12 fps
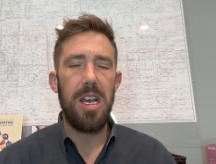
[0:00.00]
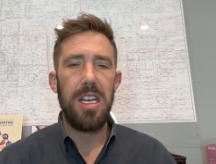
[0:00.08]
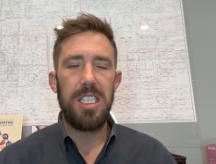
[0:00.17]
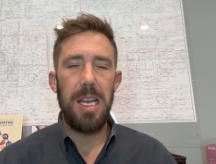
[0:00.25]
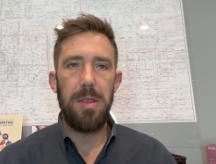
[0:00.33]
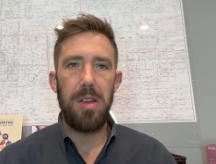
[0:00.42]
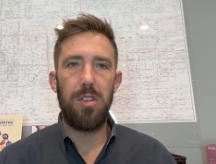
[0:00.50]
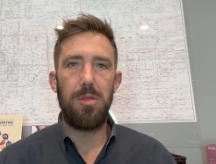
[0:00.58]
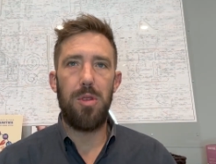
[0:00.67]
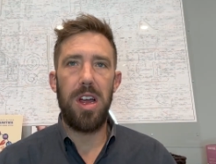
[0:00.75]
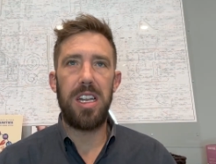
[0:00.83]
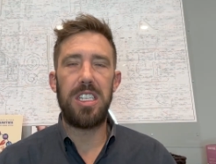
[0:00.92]
Same thing with
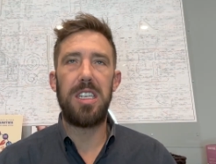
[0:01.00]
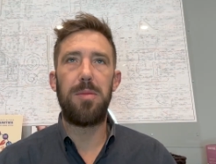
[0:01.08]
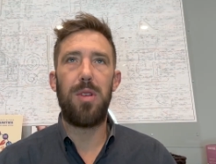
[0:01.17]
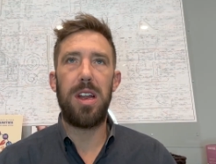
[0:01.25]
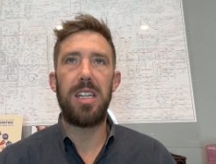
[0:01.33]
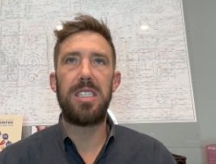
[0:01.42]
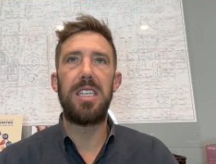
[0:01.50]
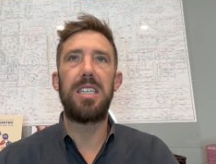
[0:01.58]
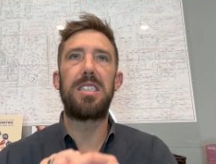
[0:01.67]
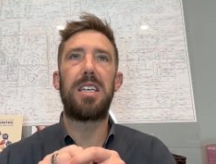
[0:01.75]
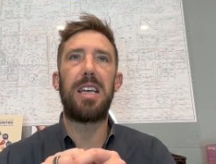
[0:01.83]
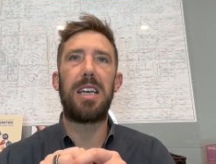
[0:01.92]
pregnancy. Pregnancy
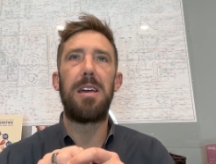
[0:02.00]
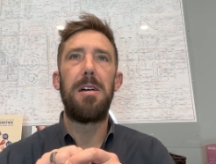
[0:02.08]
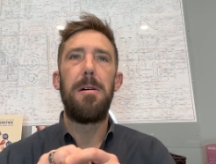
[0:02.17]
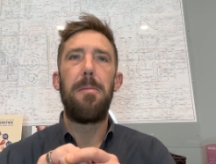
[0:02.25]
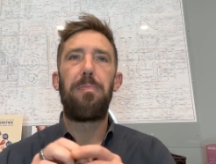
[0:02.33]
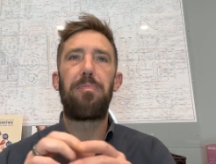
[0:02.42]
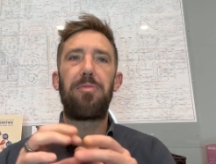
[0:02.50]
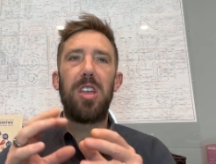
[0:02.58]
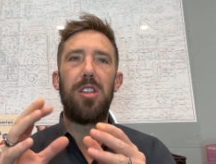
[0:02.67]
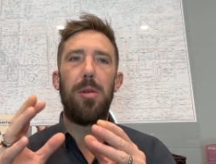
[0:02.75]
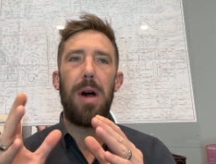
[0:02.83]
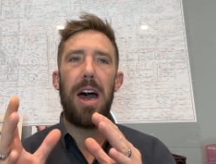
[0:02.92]
is like
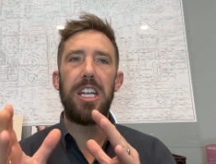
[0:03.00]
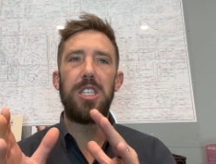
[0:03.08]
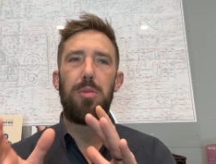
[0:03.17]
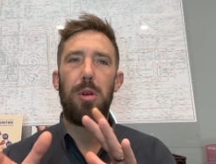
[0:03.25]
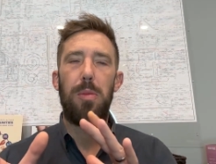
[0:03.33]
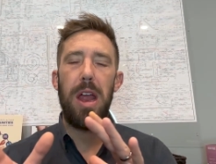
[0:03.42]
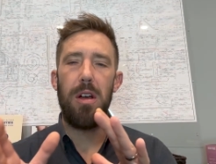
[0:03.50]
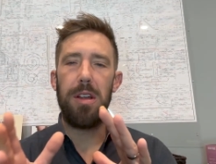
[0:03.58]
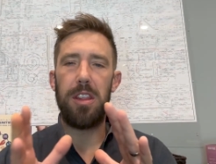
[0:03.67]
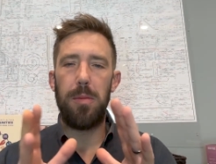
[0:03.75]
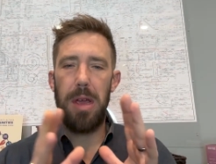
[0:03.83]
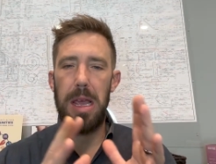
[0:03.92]
the body's preparing
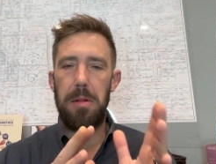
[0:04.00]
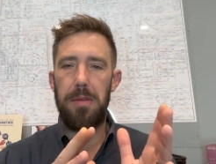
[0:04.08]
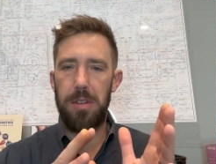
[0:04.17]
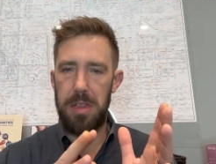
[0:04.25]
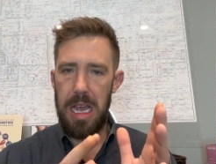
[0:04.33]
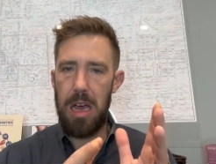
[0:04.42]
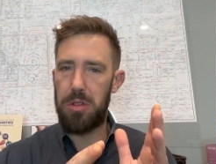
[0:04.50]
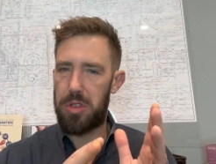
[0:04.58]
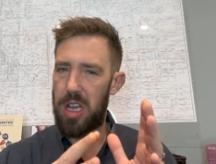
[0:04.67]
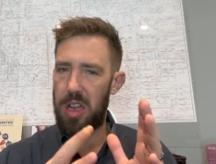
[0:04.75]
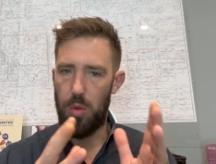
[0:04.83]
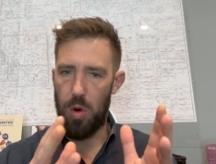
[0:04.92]
the baby for the
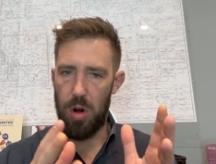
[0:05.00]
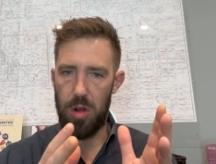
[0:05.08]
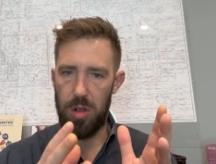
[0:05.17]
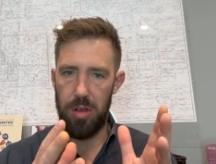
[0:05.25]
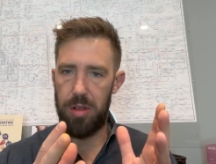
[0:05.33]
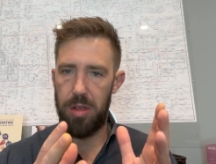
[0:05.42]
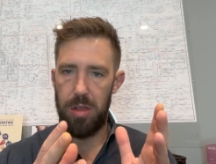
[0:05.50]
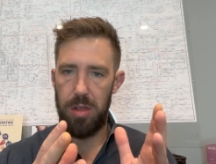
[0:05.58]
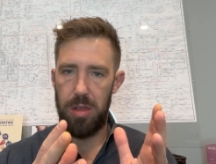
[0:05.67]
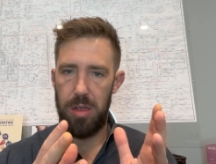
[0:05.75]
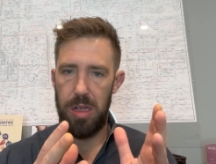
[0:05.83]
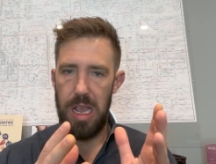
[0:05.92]
outside world.
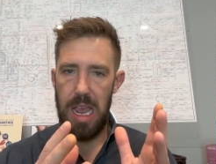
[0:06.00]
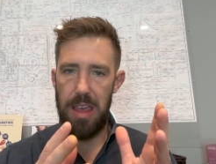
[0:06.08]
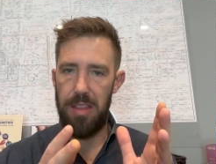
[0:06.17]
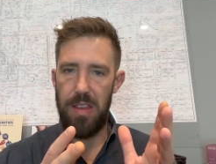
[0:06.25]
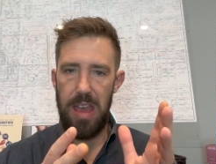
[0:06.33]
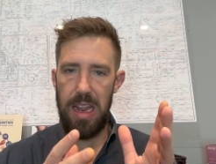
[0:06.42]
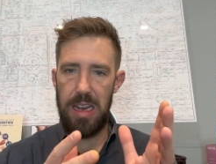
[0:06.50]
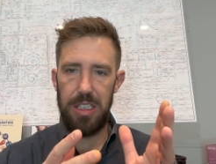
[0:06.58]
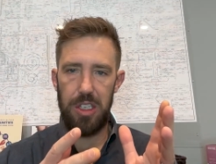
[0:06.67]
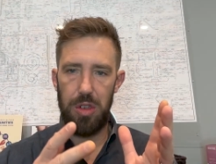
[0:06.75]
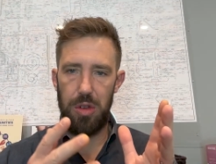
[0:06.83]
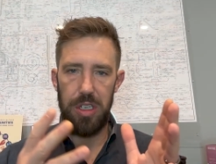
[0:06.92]
And then as
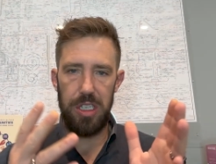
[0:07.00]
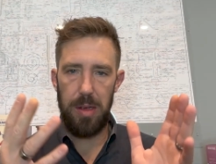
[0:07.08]
soon as the